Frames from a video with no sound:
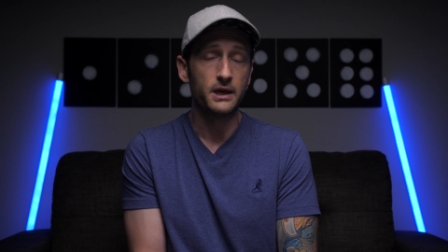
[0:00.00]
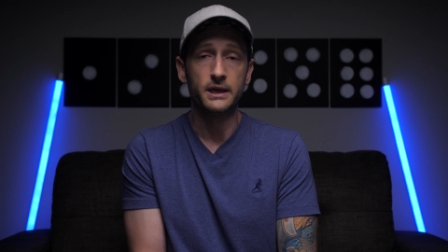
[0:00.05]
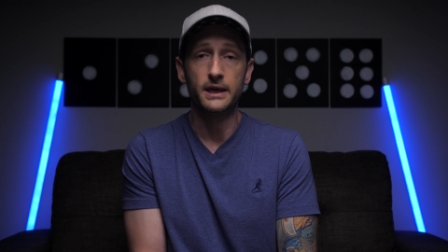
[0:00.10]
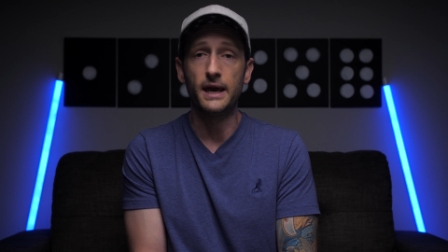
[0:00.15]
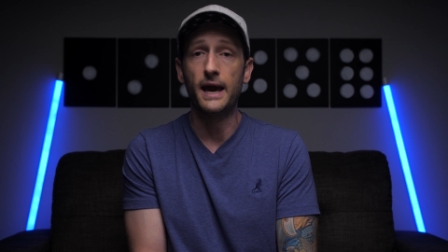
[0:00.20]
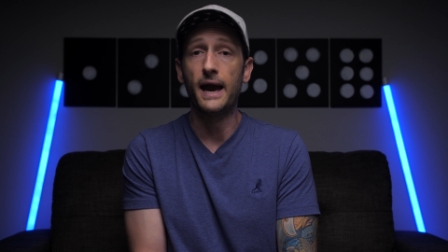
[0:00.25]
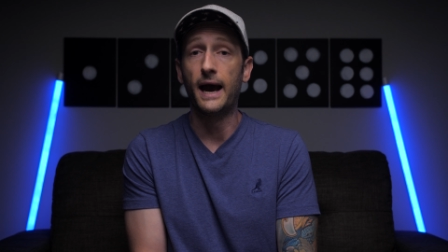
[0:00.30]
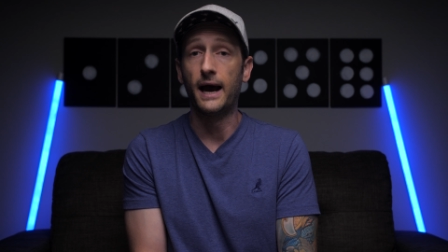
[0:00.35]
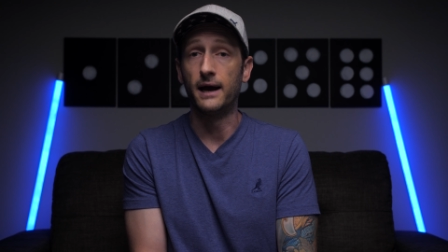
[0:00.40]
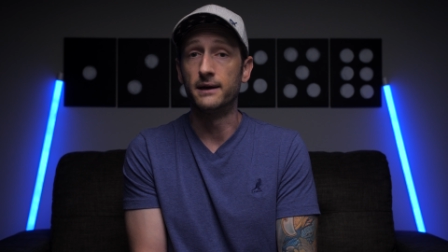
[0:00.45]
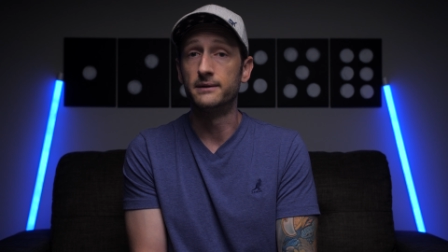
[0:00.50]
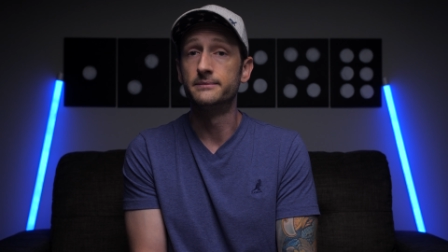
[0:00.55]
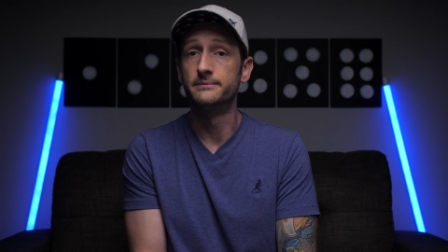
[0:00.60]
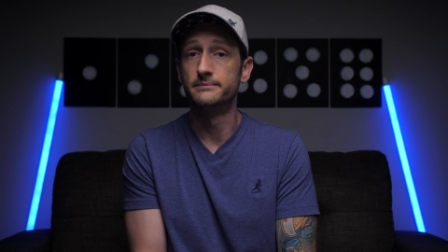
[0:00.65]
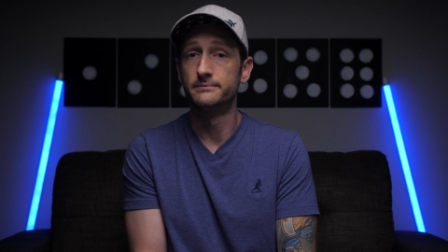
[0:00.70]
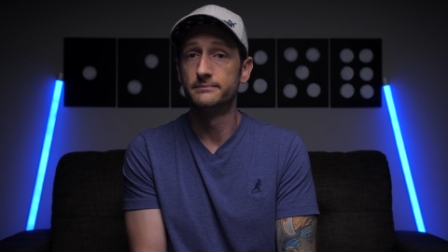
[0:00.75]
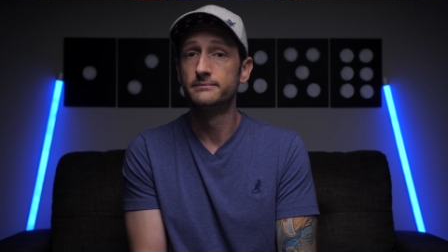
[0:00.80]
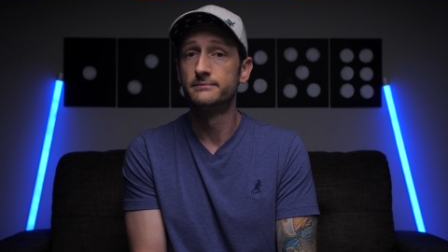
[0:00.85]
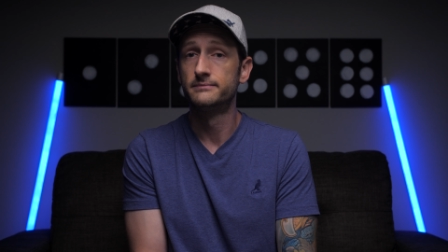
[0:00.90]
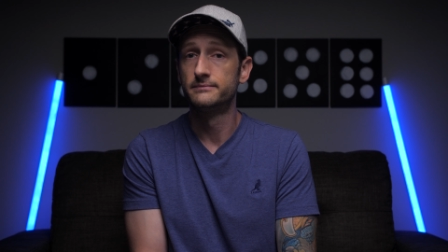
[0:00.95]
Yeah,
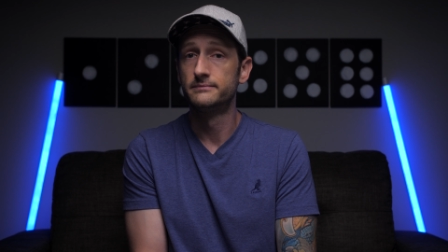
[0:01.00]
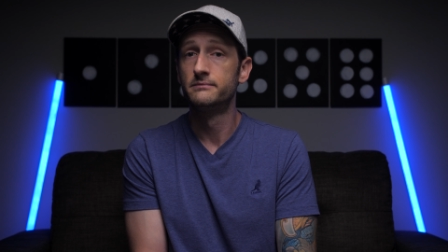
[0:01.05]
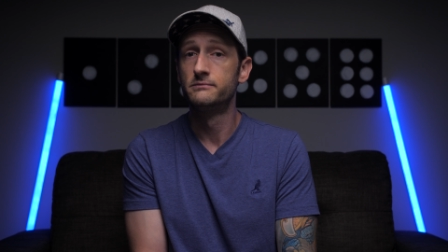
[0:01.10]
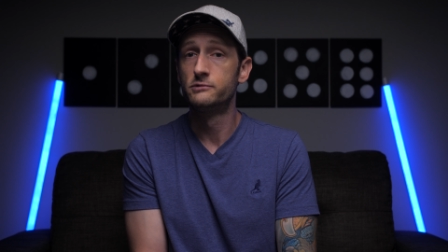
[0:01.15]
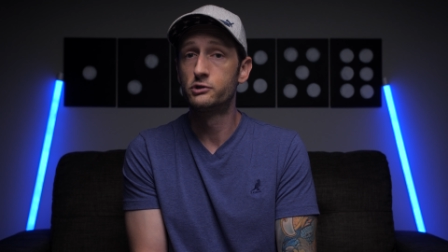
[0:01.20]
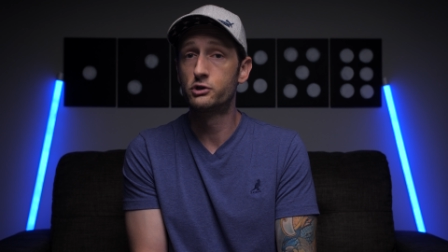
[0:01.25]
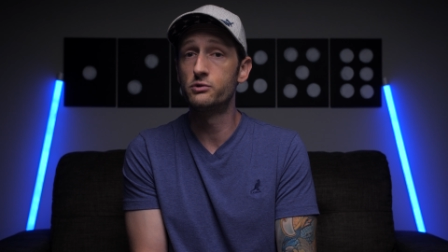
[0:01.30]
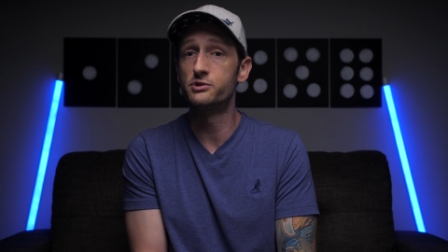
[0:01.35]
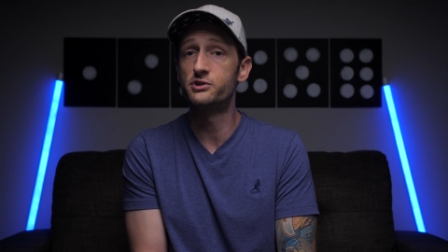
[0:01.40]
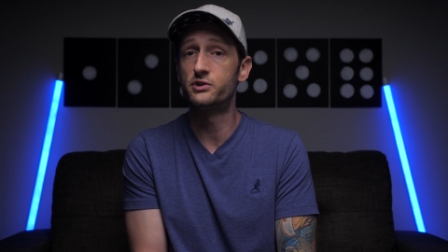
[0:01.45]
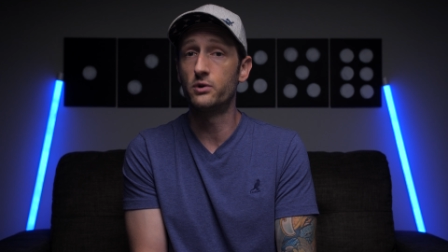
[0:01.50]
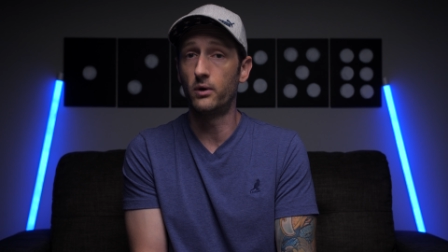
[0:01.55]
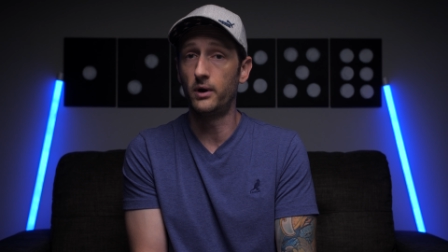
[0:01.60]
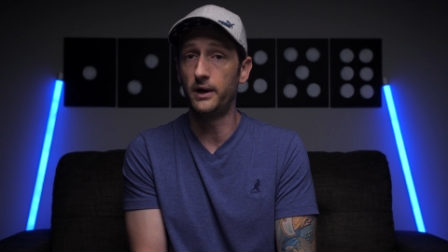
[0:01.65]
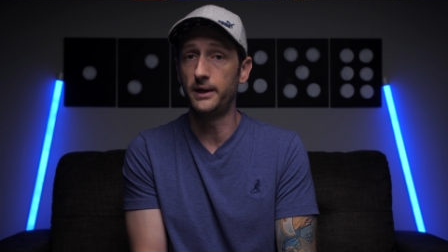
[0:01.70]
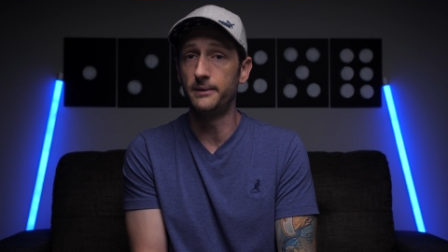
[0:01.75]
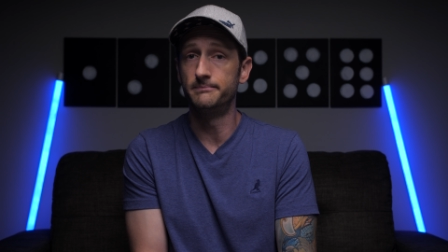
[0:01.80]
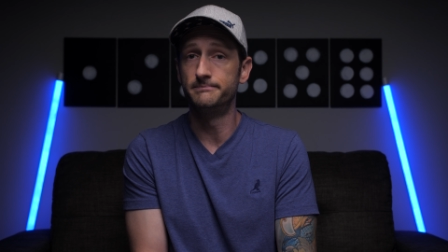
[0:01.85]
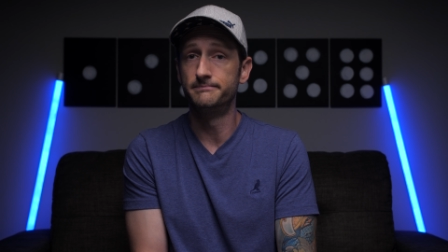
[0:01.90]
True story.